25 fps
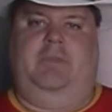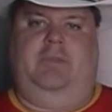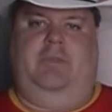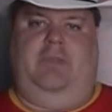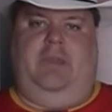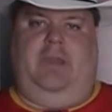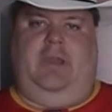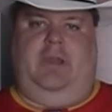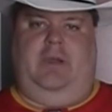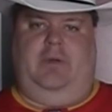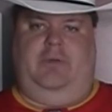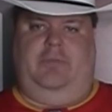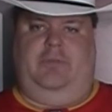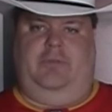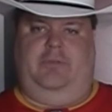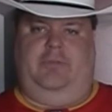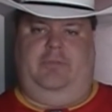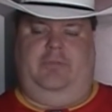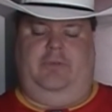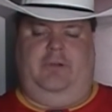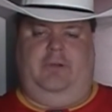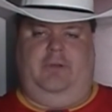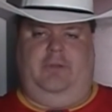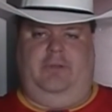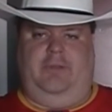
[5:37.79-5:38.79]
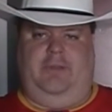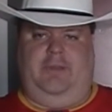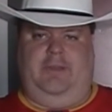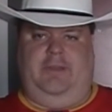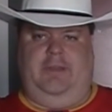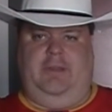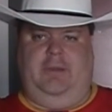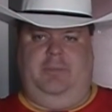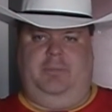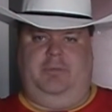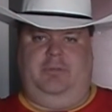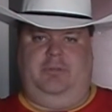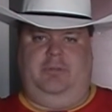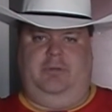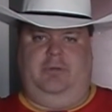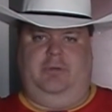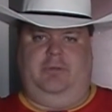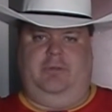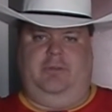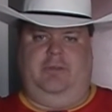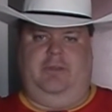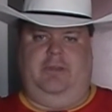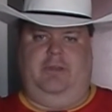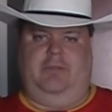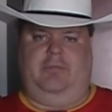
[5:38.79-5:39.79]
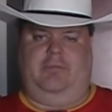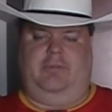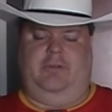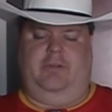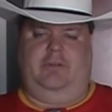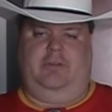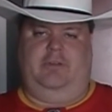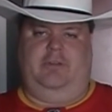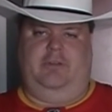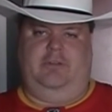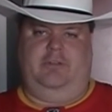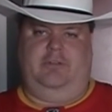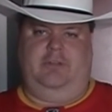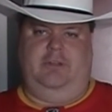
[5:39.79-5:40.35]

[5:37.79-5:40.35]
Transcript: now, if you follow that episode and that franchise